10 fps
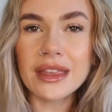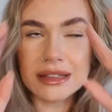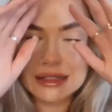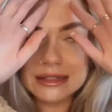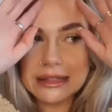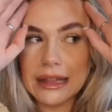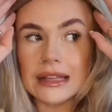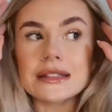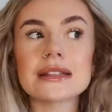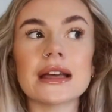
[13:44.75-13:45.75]
this is
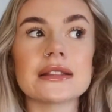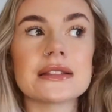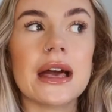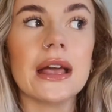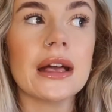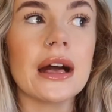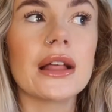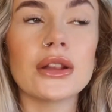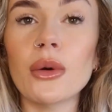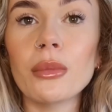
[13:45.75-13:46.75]
classed as like
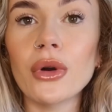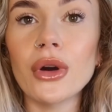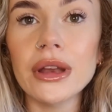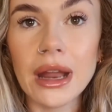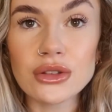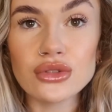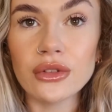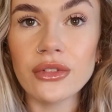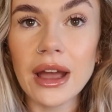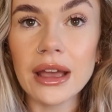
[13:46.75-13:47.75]
a lot more
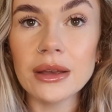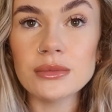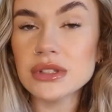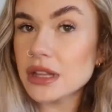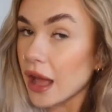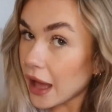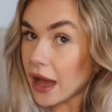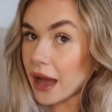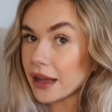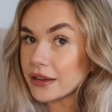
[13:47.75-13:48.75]
natural vibes,
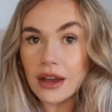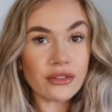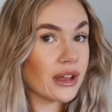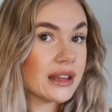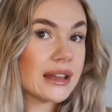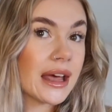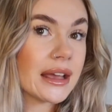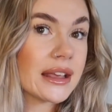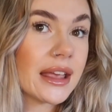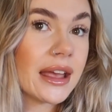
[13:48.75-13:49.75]
and I really
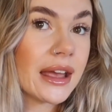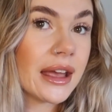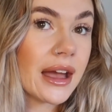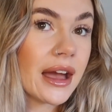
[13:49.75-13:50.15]
like it.